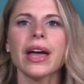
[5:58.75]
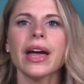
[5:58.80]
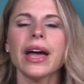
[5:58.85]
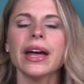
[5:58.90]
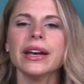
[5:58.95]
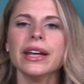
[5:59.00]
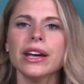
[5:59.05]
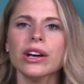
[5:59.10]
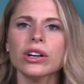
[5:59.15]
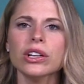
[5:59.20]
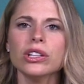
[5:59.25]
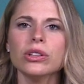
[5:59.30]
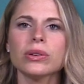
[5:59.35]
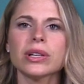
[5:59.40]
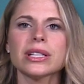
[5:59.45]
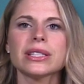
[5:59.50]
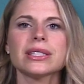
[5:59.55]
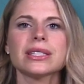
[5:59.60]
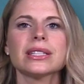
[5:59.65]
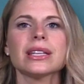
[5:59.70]
And here you
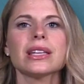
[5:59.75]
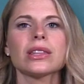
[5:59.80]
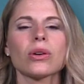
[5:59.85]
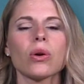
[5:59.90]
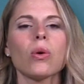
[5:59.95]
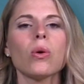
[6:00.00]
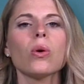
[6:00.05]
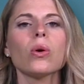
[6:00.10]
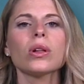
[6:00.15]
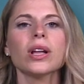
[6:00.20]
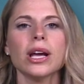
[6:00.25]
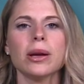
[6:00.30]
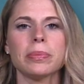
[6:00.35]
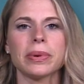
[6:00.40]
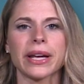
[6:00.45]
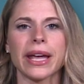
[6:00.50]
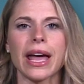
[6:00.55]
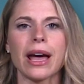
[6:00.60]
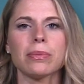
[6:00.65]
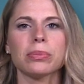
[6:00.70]
can see the whole
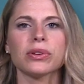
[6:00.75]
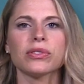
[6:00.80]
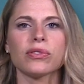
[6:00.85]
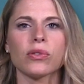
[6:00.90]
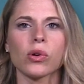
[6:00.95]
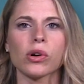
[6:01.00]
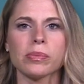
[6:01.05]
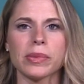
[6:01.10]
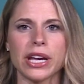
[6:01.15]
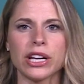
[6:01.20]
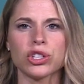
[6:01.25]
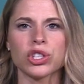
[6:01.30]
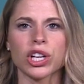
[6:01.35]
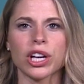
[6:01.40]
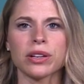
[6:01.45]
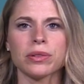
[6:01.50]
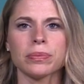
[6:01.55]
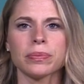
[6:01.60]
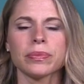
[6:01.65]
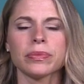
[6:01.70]
hippocampal
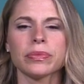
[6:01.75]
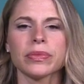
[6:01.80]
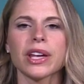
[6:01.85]
formation.